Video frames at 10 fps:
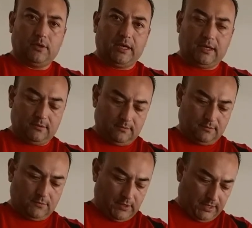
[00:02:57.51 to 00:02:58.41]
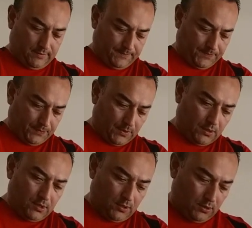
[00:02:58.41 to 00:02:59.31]
in, right?
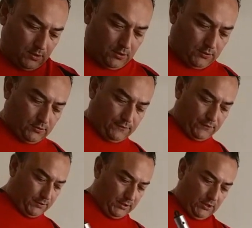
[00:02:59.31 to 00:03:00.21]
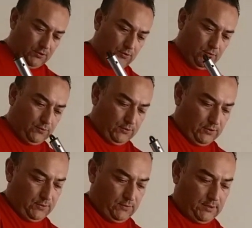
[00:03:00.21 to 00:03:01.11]
So the first thing you do to
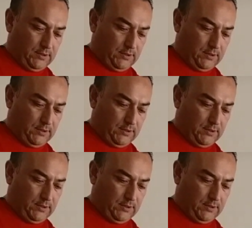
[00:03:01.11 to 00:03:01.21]
do